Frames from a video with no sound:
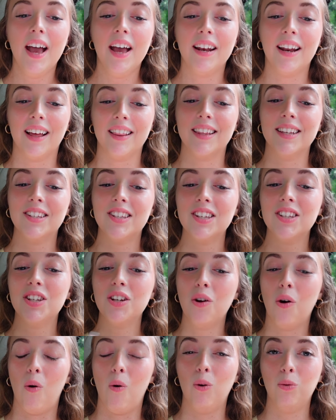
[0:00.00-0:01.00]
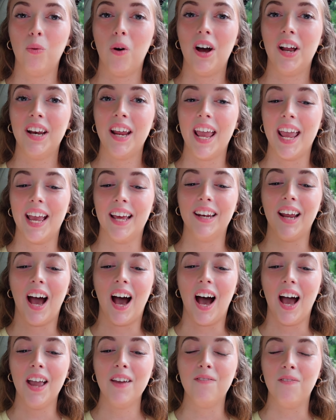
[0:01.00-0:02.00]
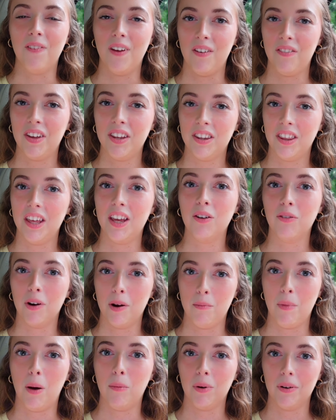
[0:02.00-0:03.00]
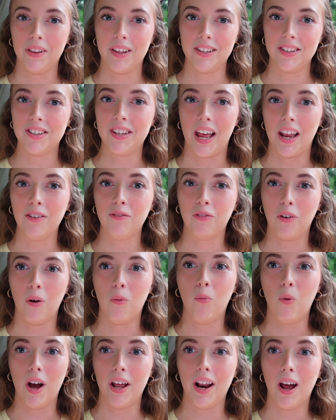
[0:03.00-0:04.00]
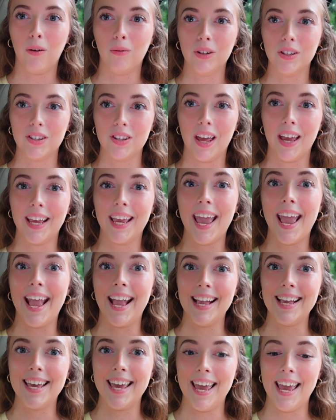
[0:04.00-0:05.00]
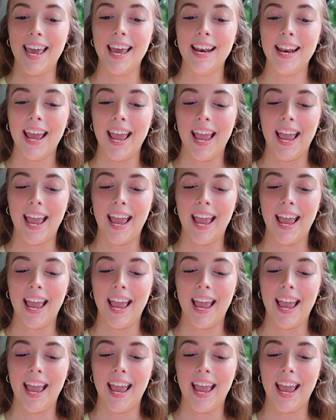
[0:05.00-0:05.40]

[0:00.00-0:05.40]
Now, this is an old one, and I vividly remember this scent from when I was like a kid,